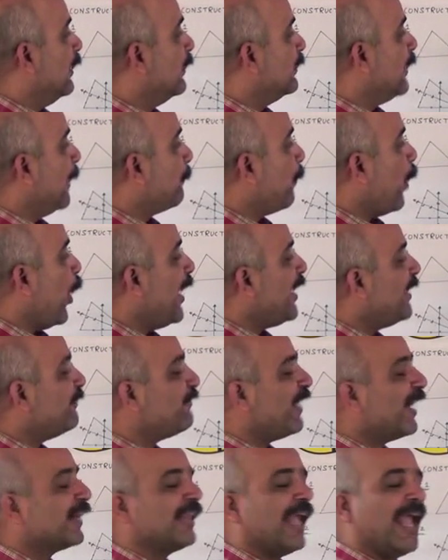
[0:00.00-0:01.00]
The point
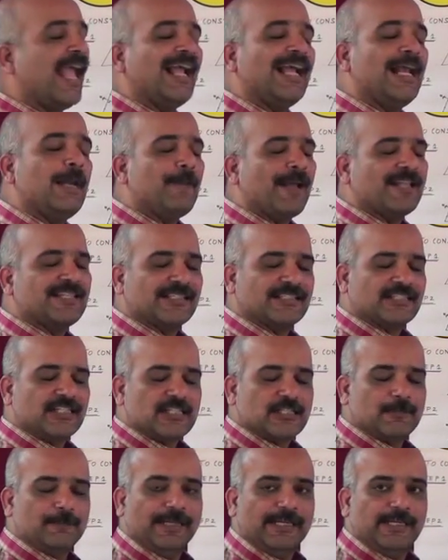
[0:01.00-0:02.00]
where the angle
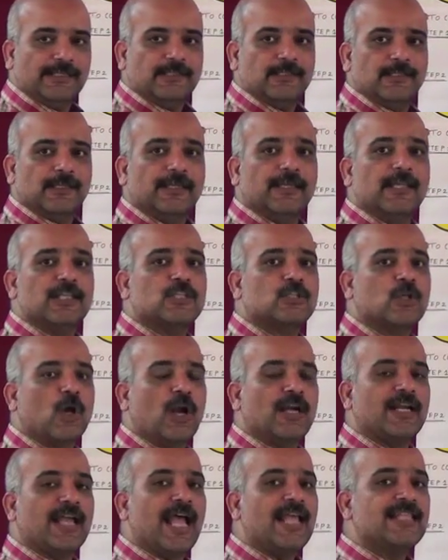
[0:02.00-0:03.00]
bisectors meet is
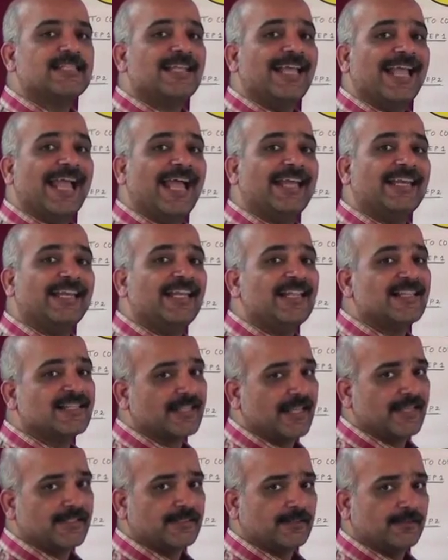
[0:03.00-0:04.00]
called as an
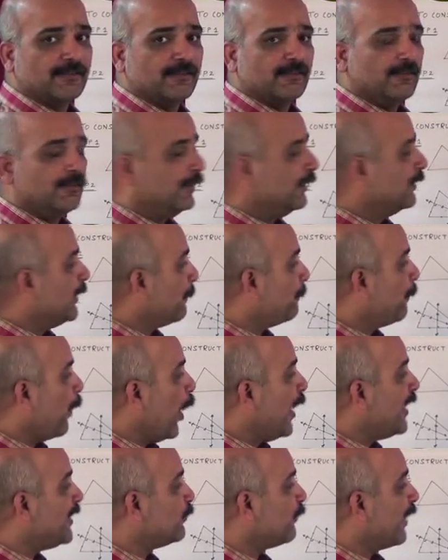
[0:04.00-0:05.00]
incenter. The
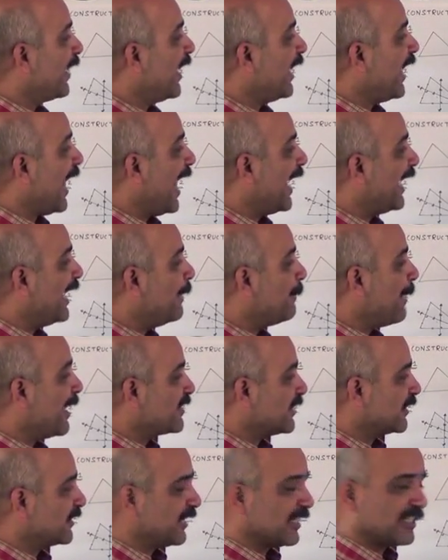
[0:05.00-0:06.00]
point where an angle
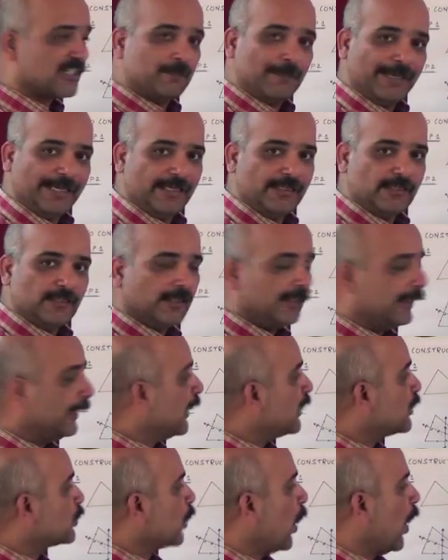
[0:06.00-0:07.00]
bisectors meet
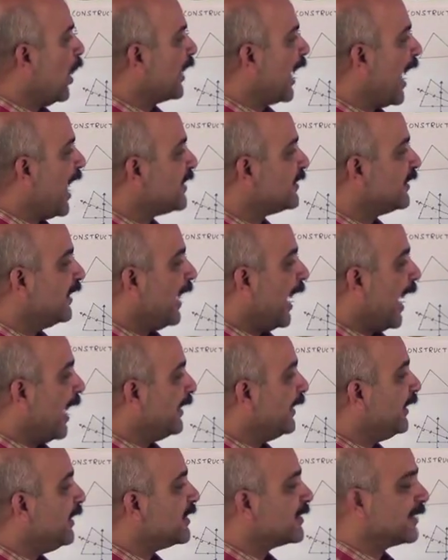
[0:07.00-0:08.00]
is called as
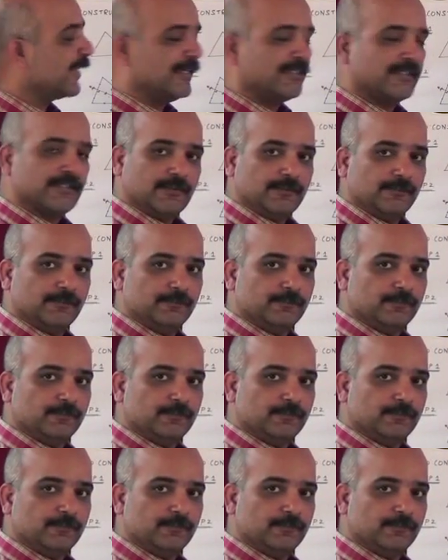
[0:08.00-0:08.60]
an incenter.